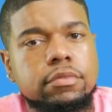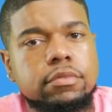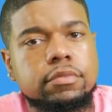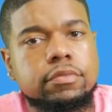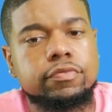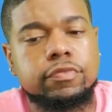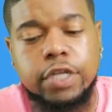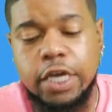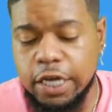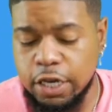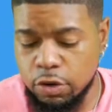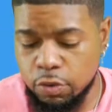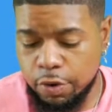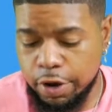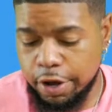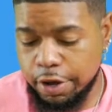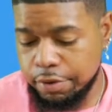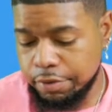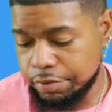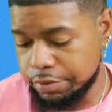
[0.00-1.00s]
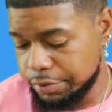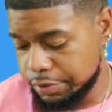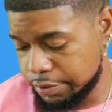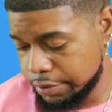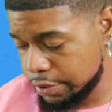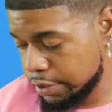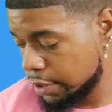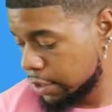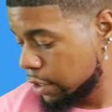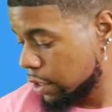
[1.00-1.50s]
Anyway,
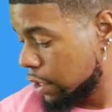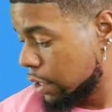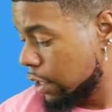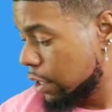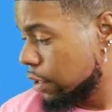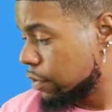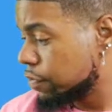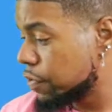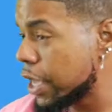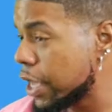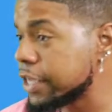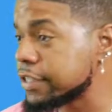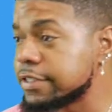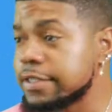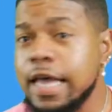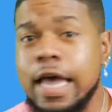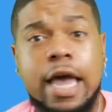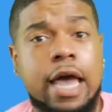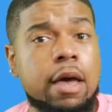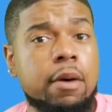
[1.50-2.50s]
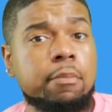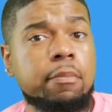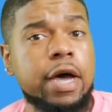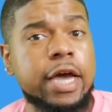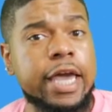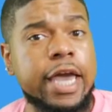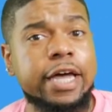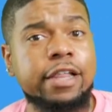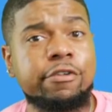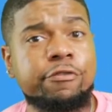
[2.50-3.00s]
that's that. My
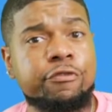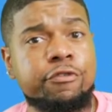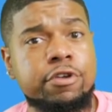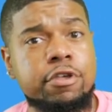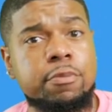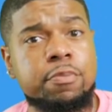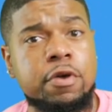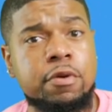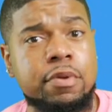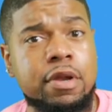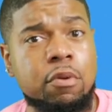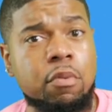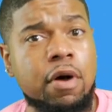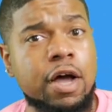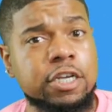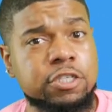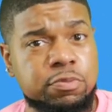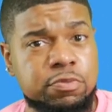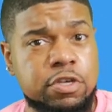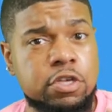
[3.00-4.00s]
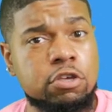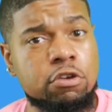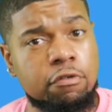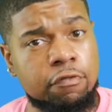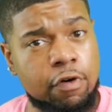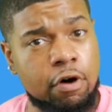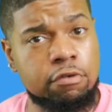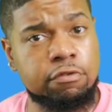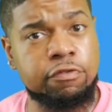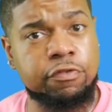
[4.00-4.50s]
California people that watch me, you
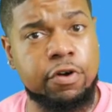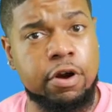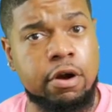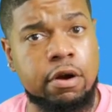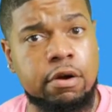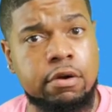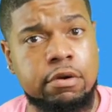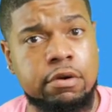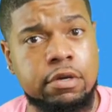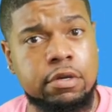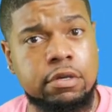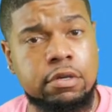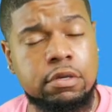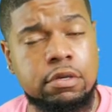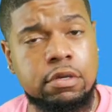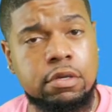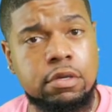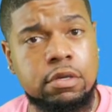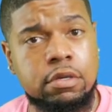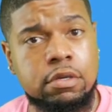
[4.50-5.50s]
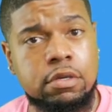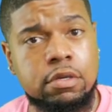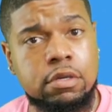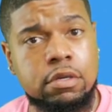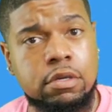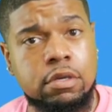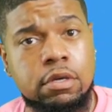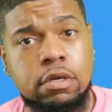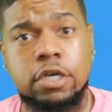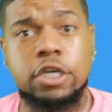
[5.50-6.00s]
voting for her?
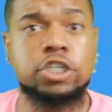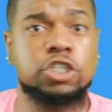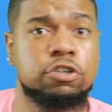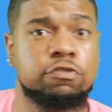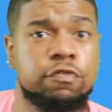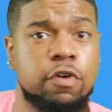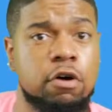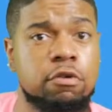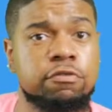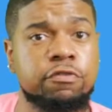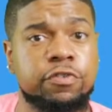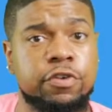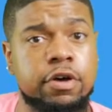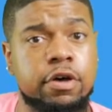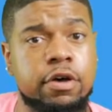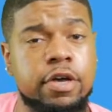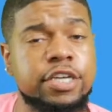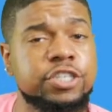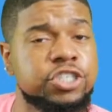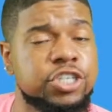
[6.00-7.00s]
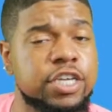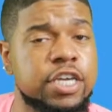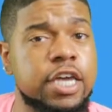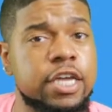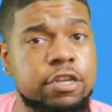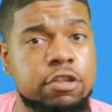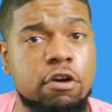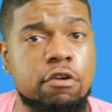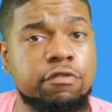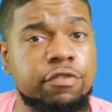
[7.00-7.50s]
Is you voting for her? Is she getting
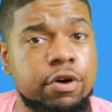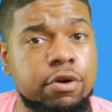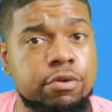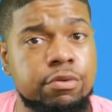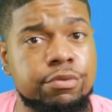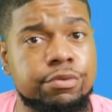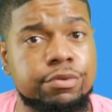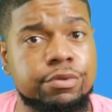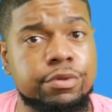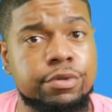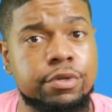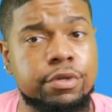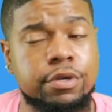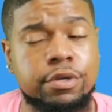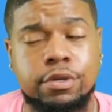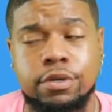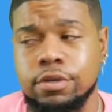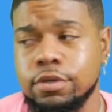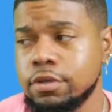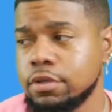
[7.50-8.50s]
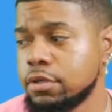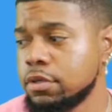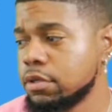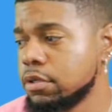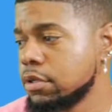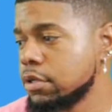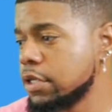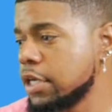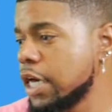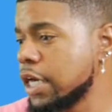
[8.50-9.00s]
your vote?
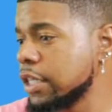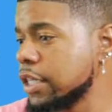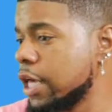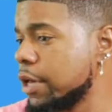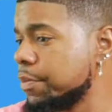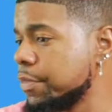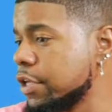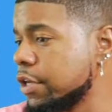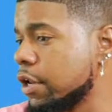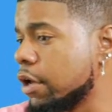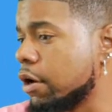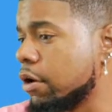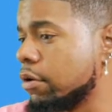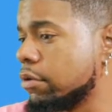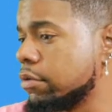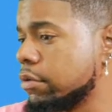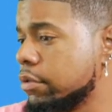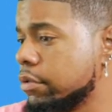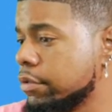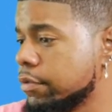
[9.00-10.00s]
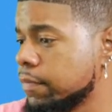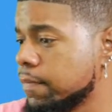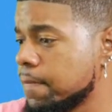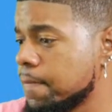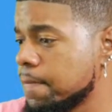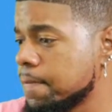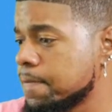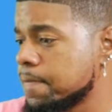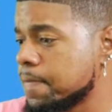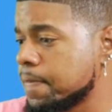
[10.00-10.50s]
Y'all let me know.
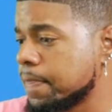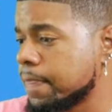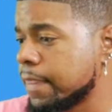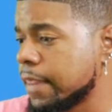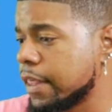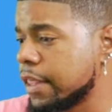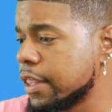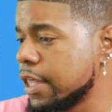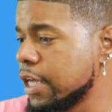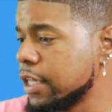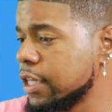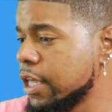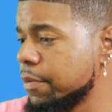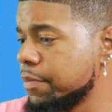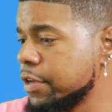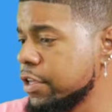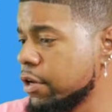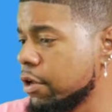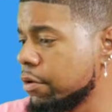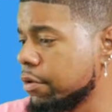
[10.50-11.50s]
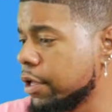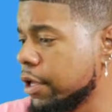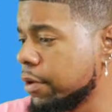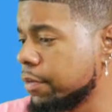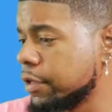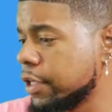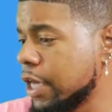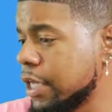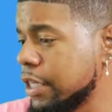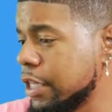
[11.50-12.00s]
Y'all let me know, damn
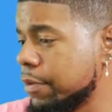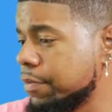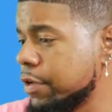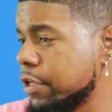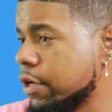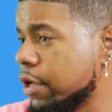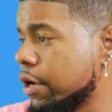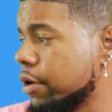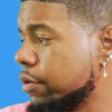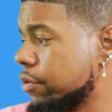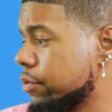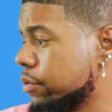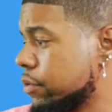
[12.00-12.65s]
it. Y'all let me know.